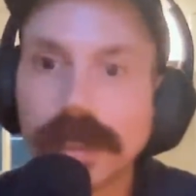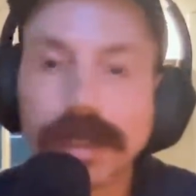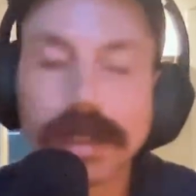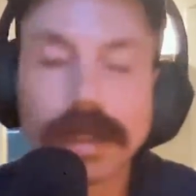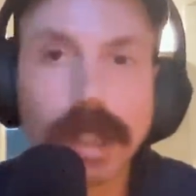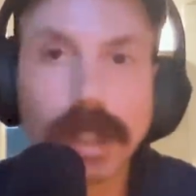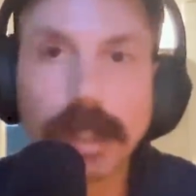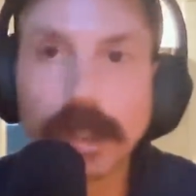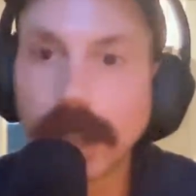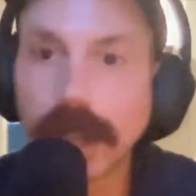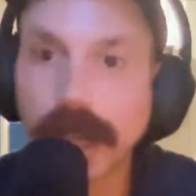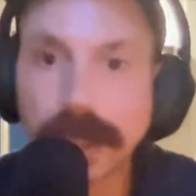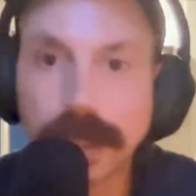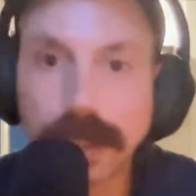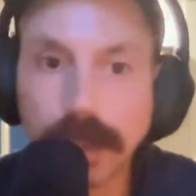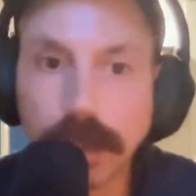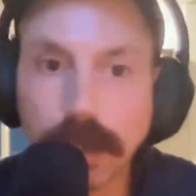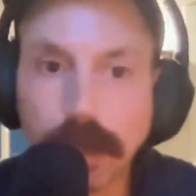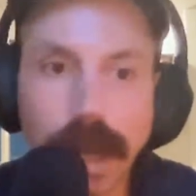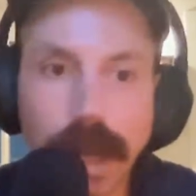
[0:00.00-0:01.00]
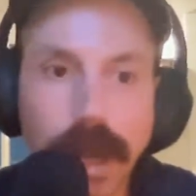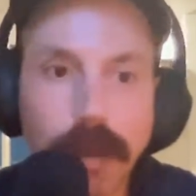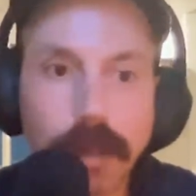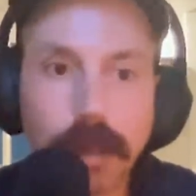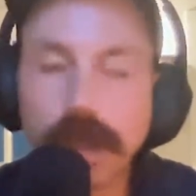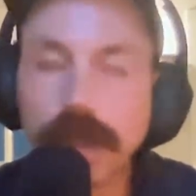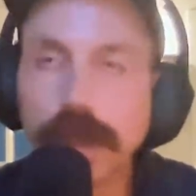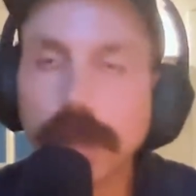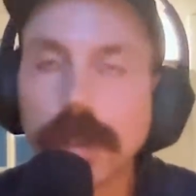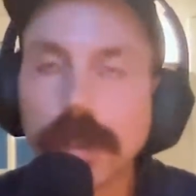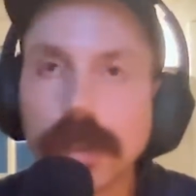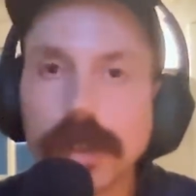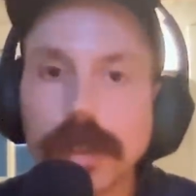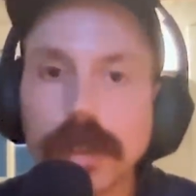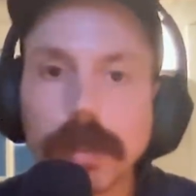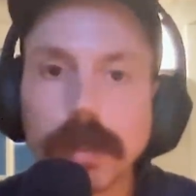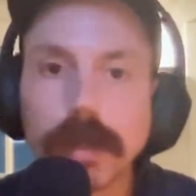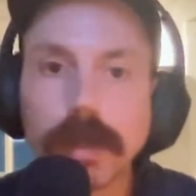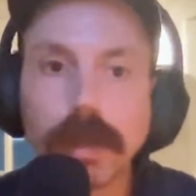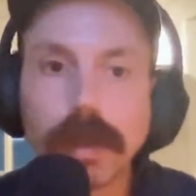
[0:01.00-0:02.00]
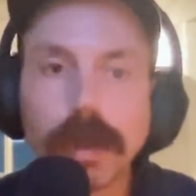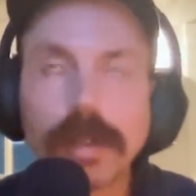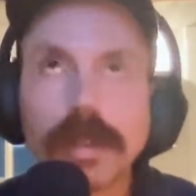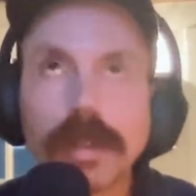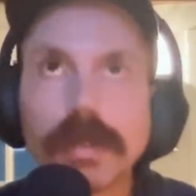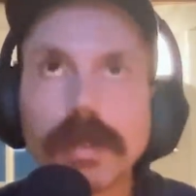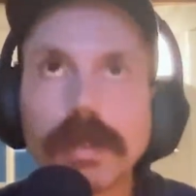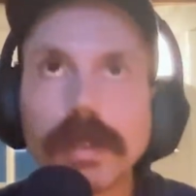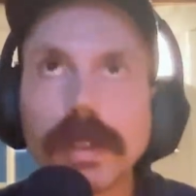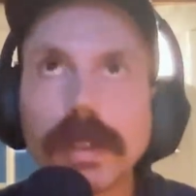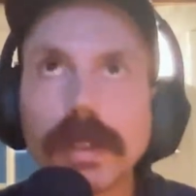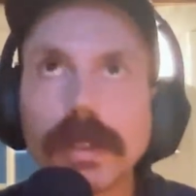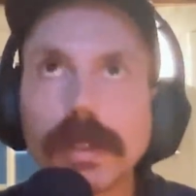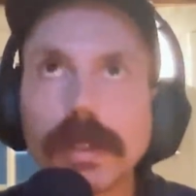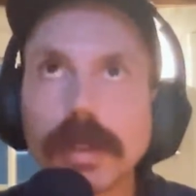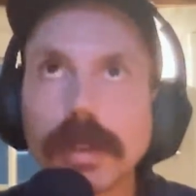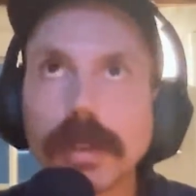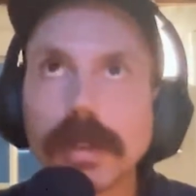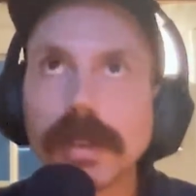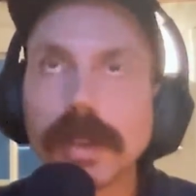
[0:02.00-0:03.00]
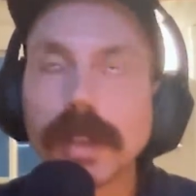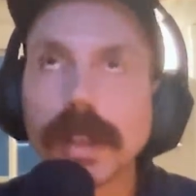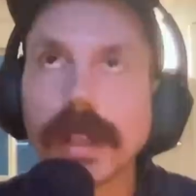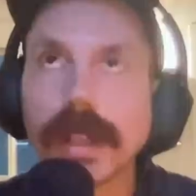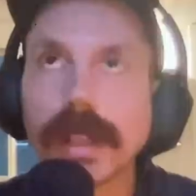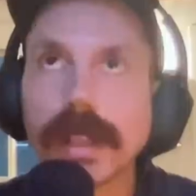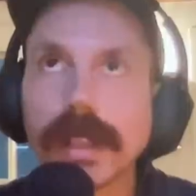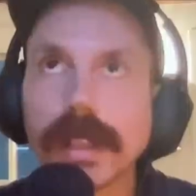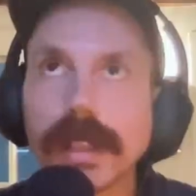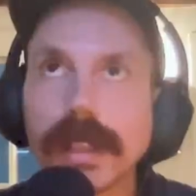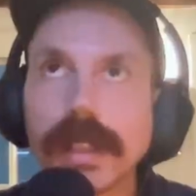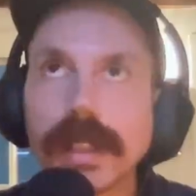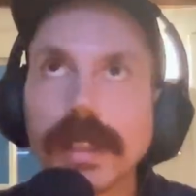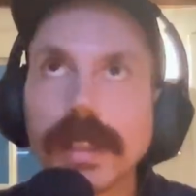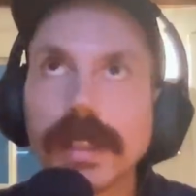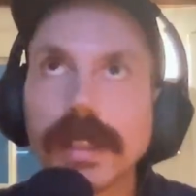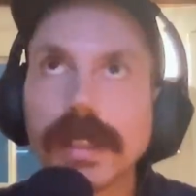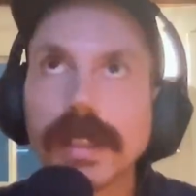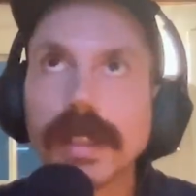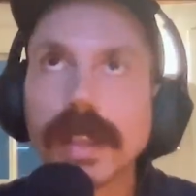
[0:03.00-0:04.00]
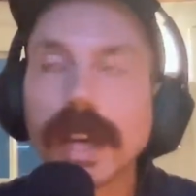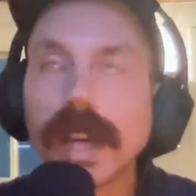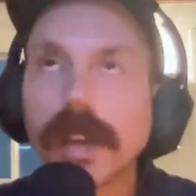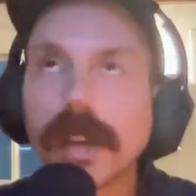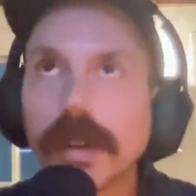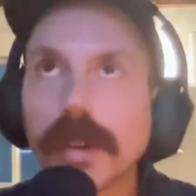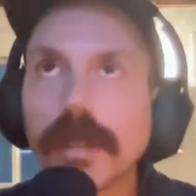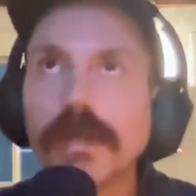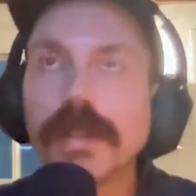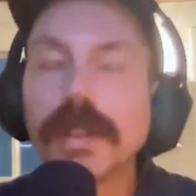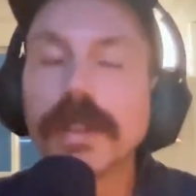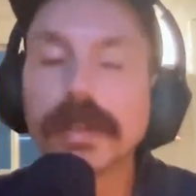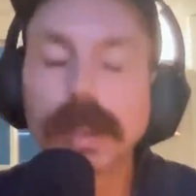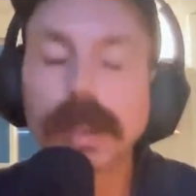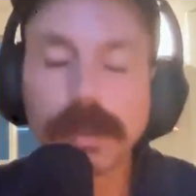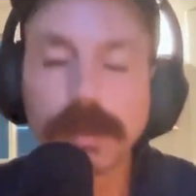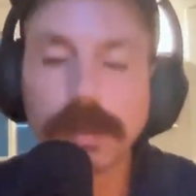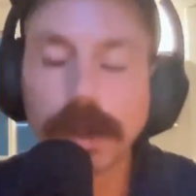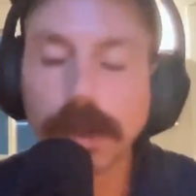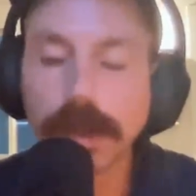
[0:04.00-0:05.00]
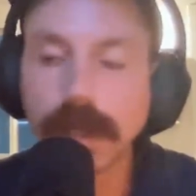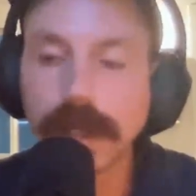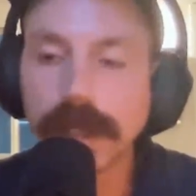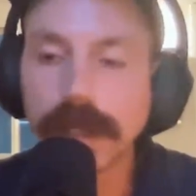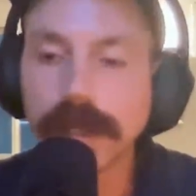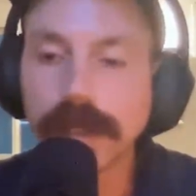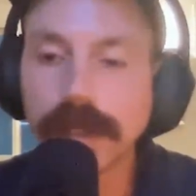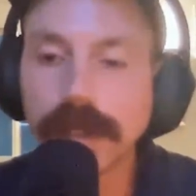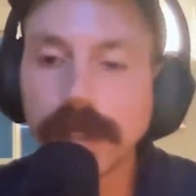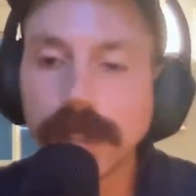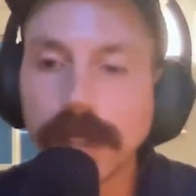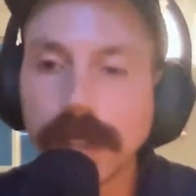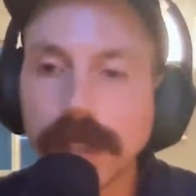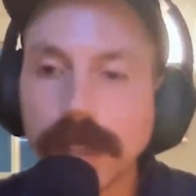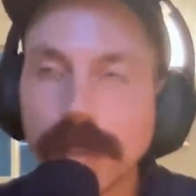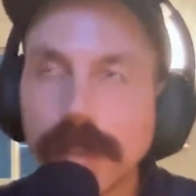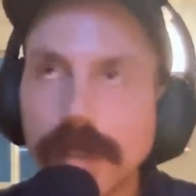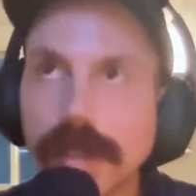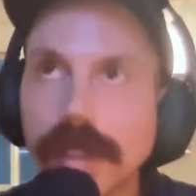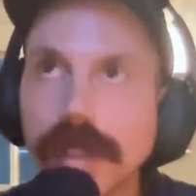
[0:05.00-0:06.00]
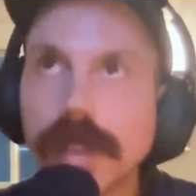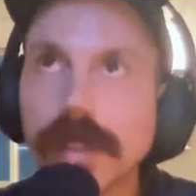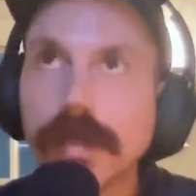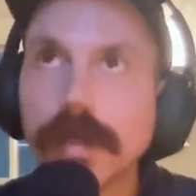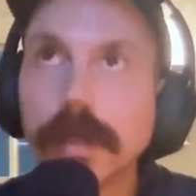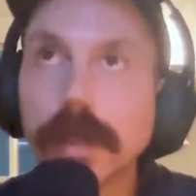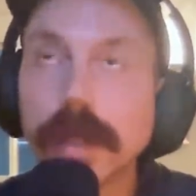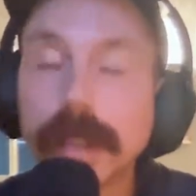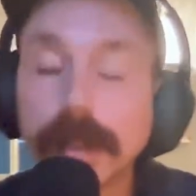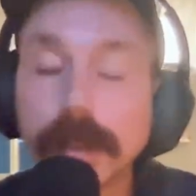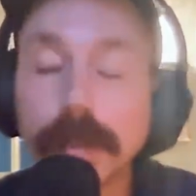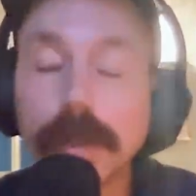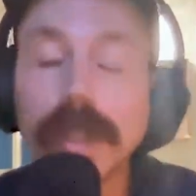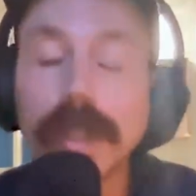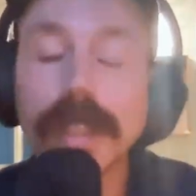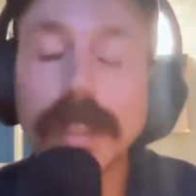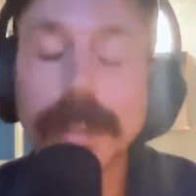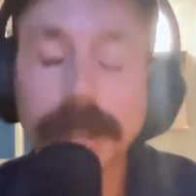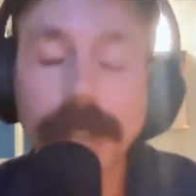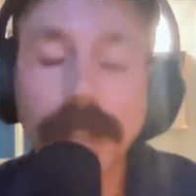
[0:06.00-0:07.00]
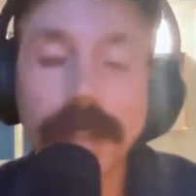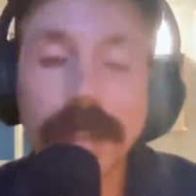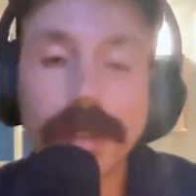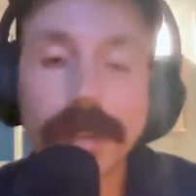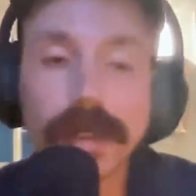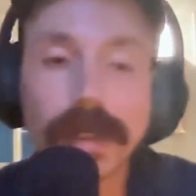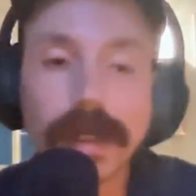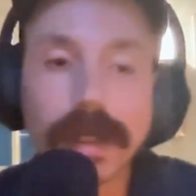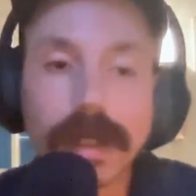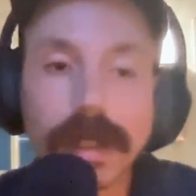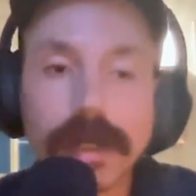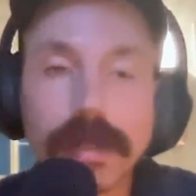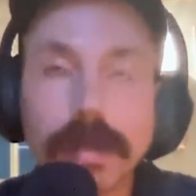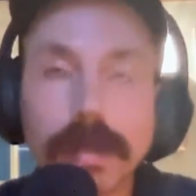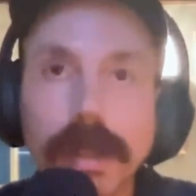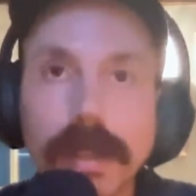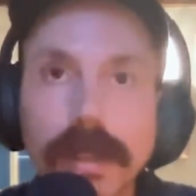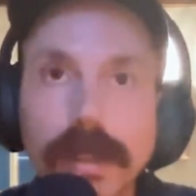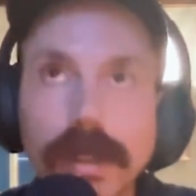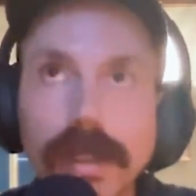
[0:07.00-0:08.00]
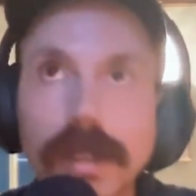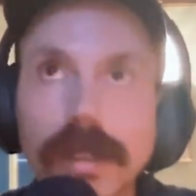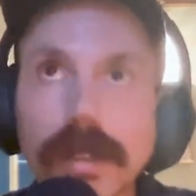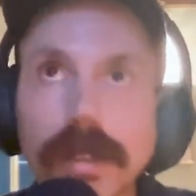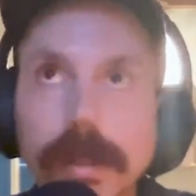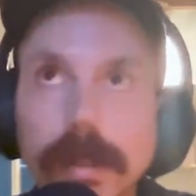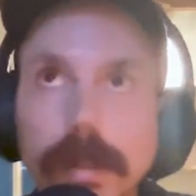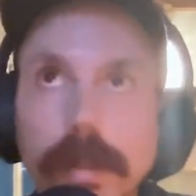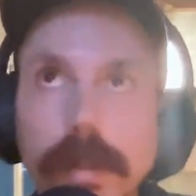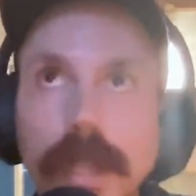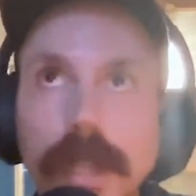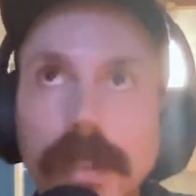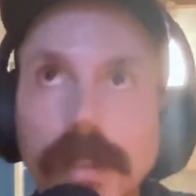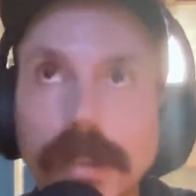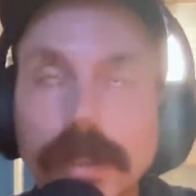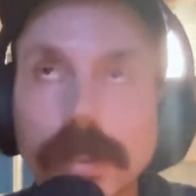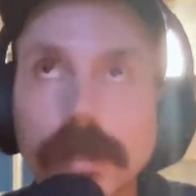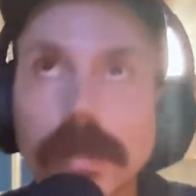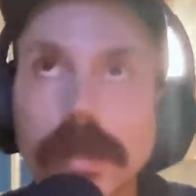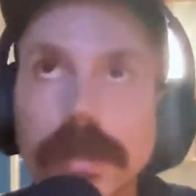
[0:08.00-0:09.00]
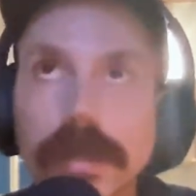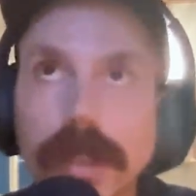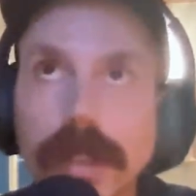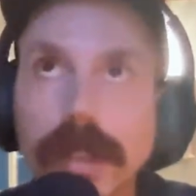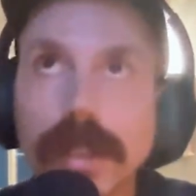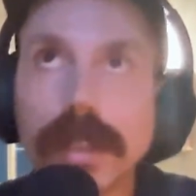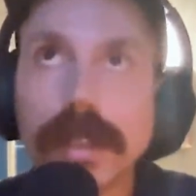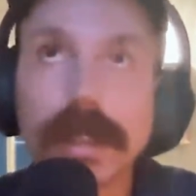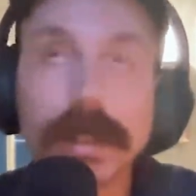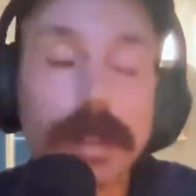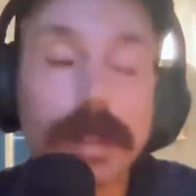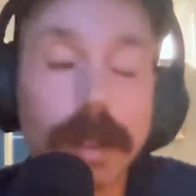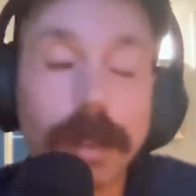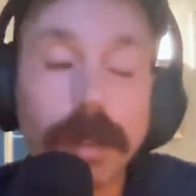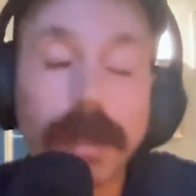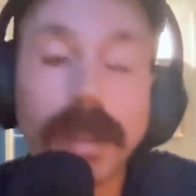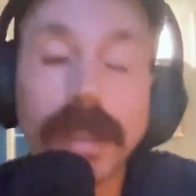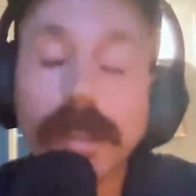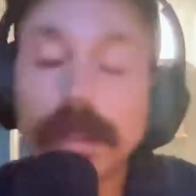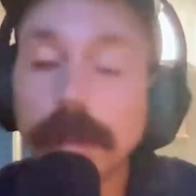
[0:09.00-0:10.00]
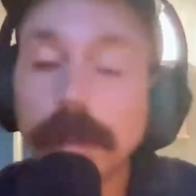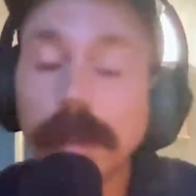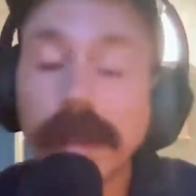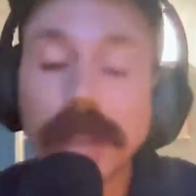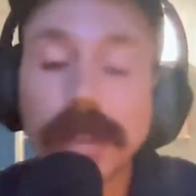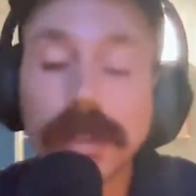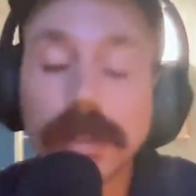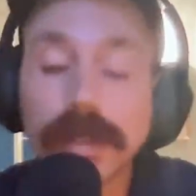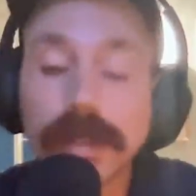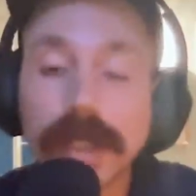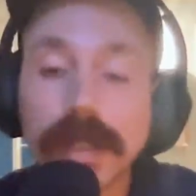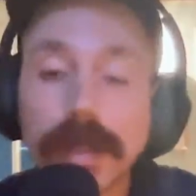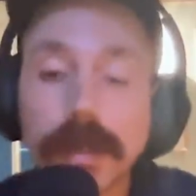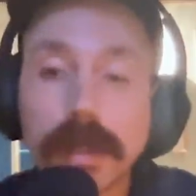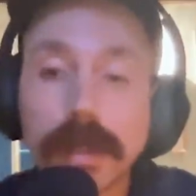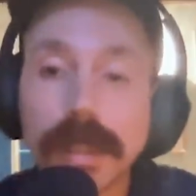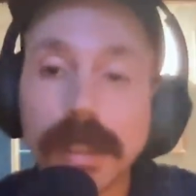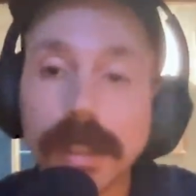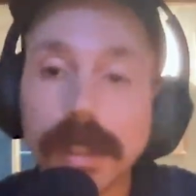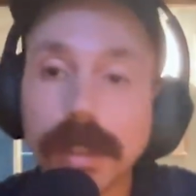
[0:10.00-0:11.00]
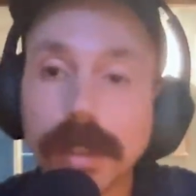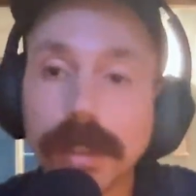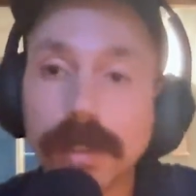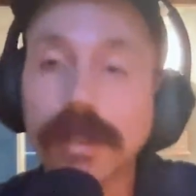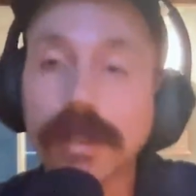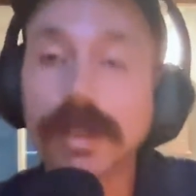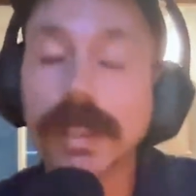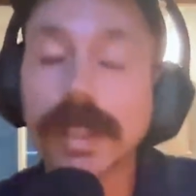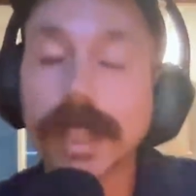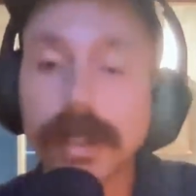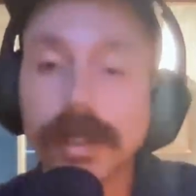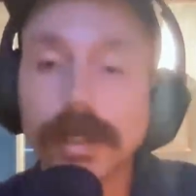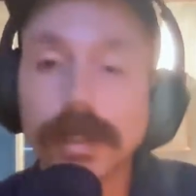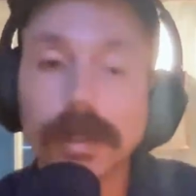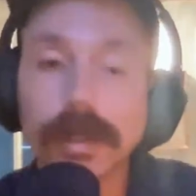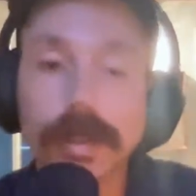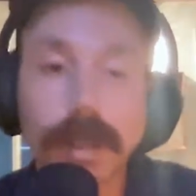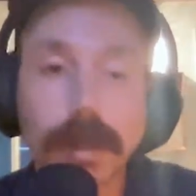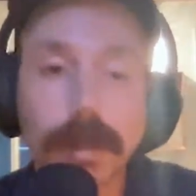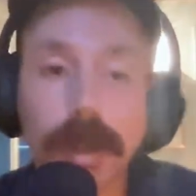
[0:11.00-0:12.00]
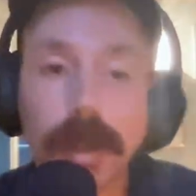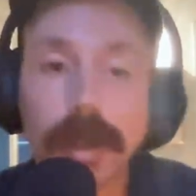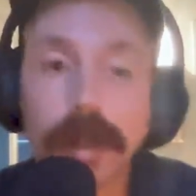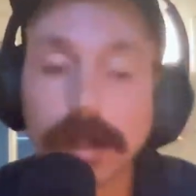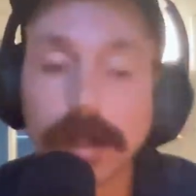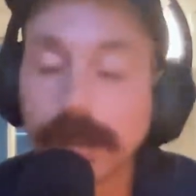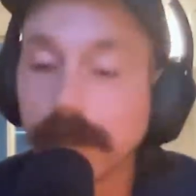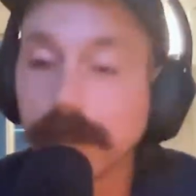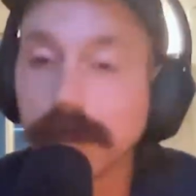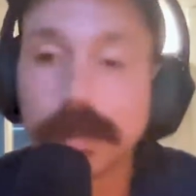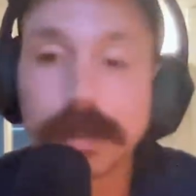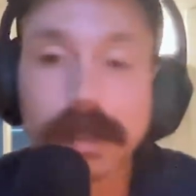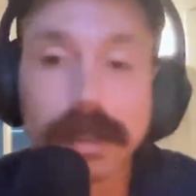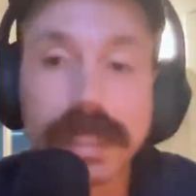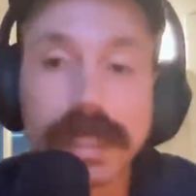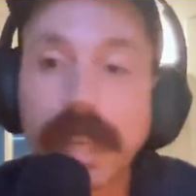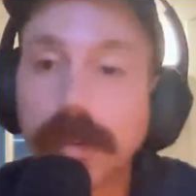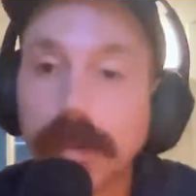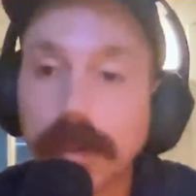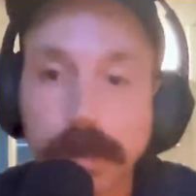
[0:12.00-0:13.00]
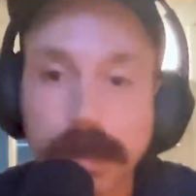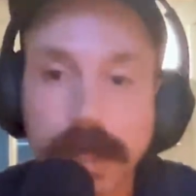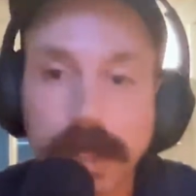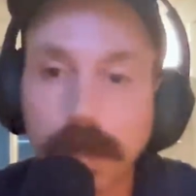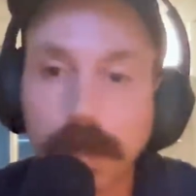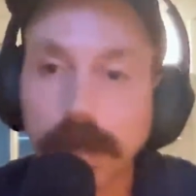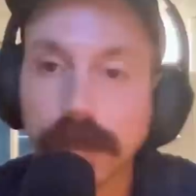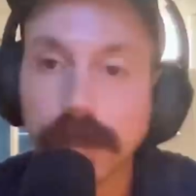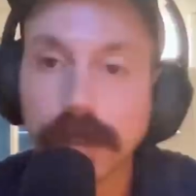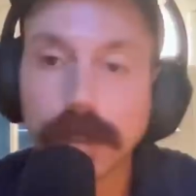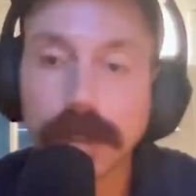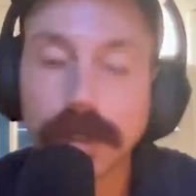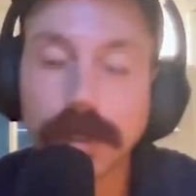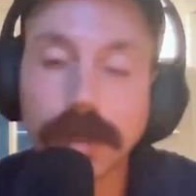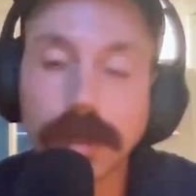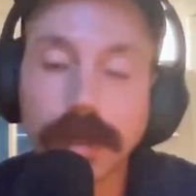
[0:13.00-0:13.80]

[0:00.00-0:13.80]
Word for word: touch your head to the ground where you couldn't do it before. So it mm. feels sort of like, I don't know, it feels very focused and it's, it's, but it's pretty intense. Like, especially some of the postures can be very, you know, some postures have taken me years to get into, some I'll never be able to do.